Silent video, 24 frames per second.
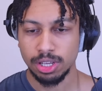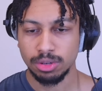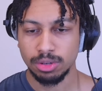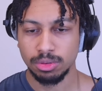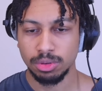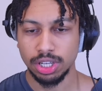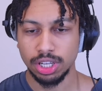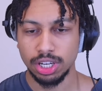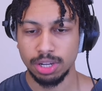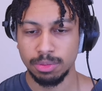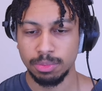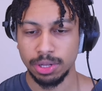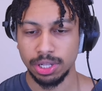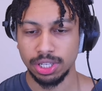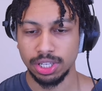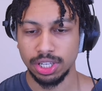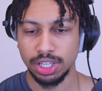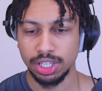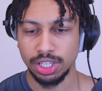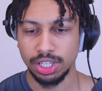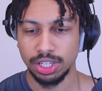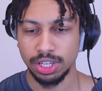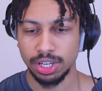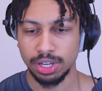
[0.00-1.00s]
We can
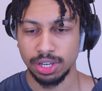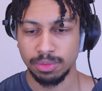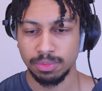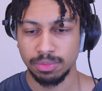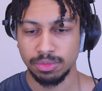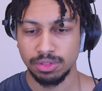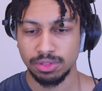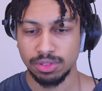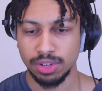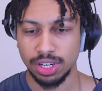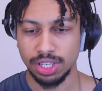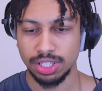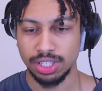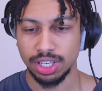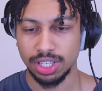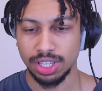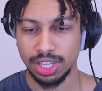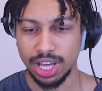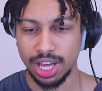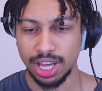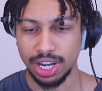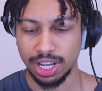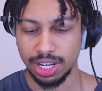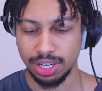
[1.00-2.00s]
ability here. Try to take
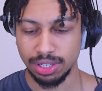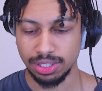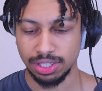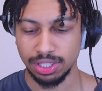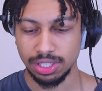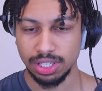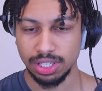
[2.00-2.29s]
that out.